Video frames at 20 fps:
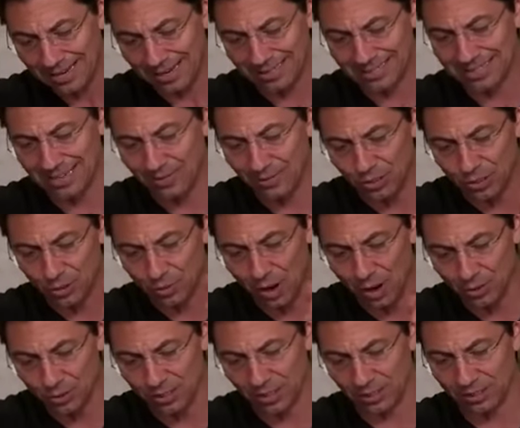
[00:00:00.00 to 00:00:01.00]
next
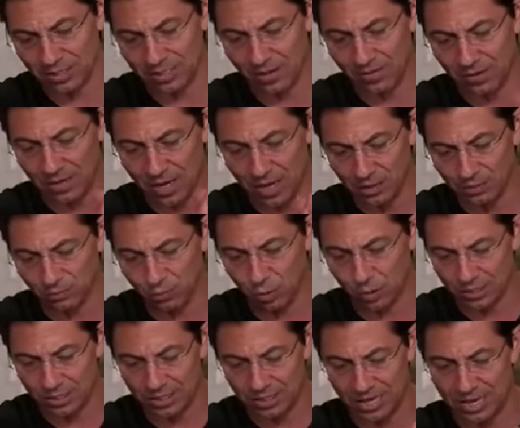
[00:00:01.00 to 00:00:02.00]
72 hours, next seven days,
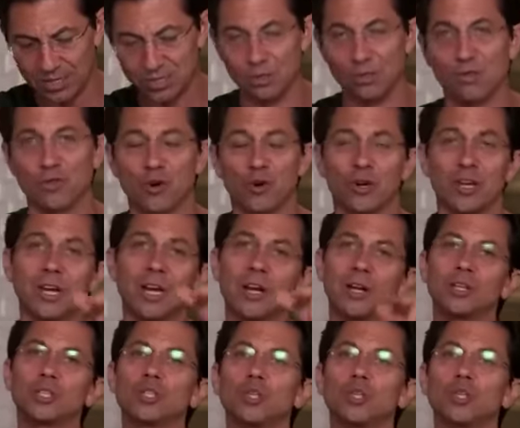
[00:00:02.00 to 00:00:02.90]
14 days, and 30?